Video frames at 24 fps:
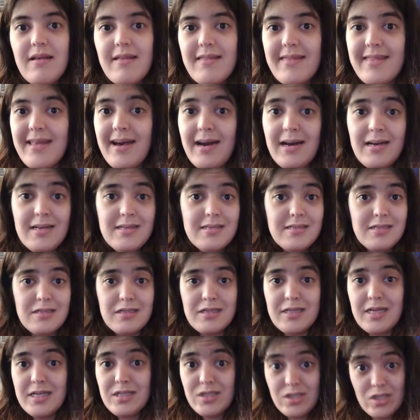
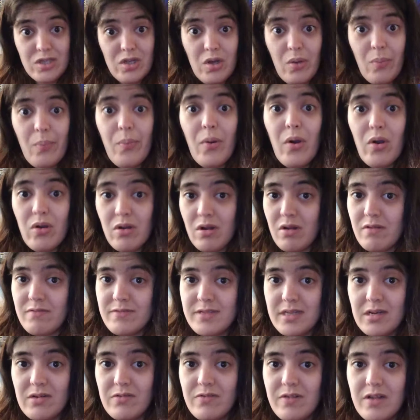That's a part of
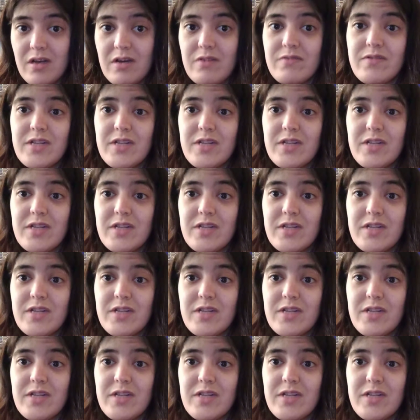self-love.